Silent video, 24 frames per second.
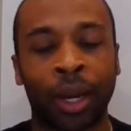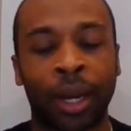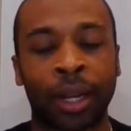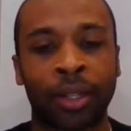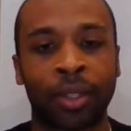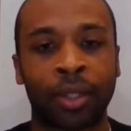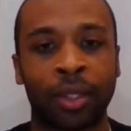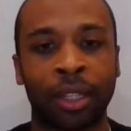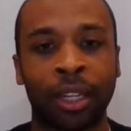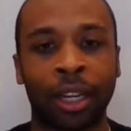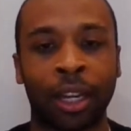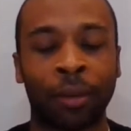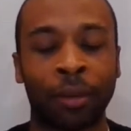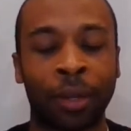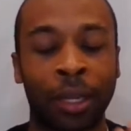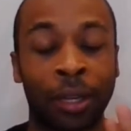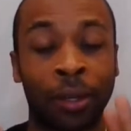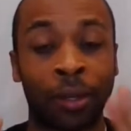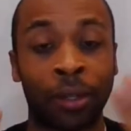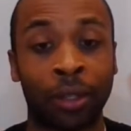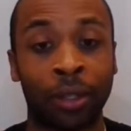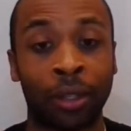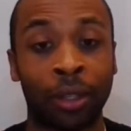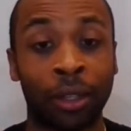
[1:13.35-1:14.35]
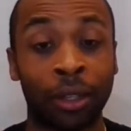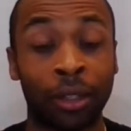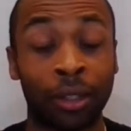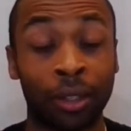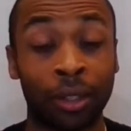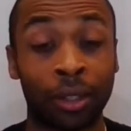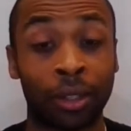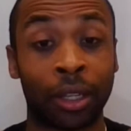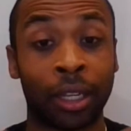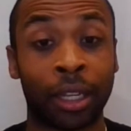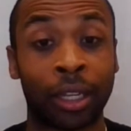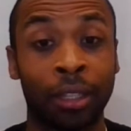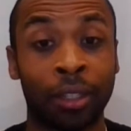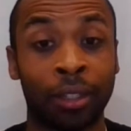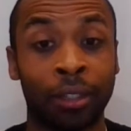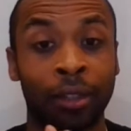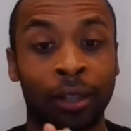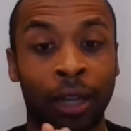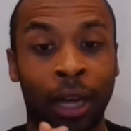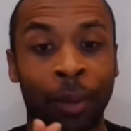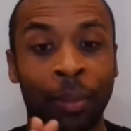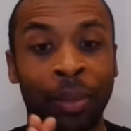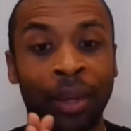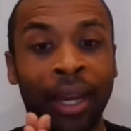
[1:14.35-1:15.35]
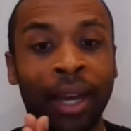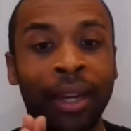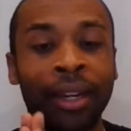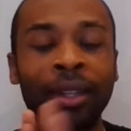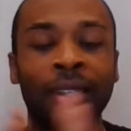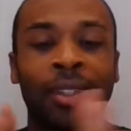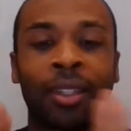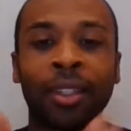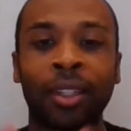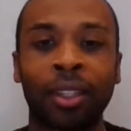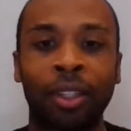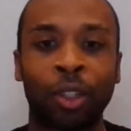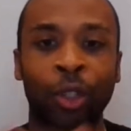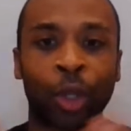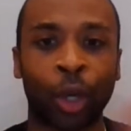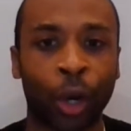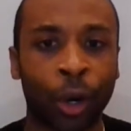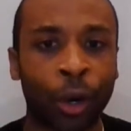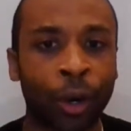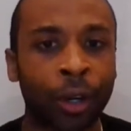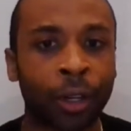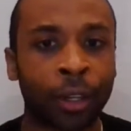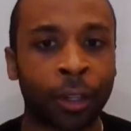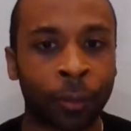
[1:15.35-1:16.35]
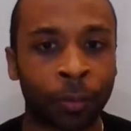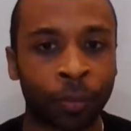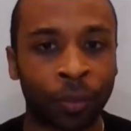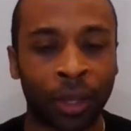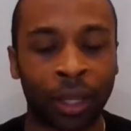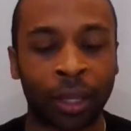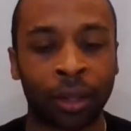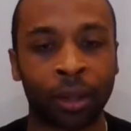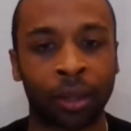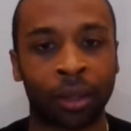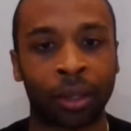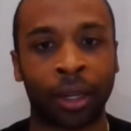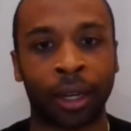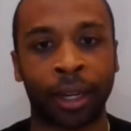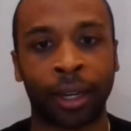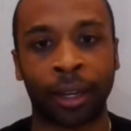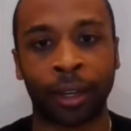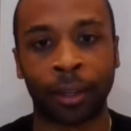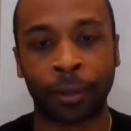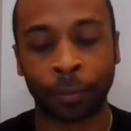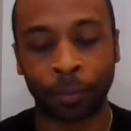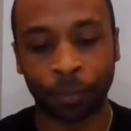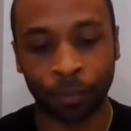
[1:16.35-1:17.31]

I began to see this curtain, it looked like.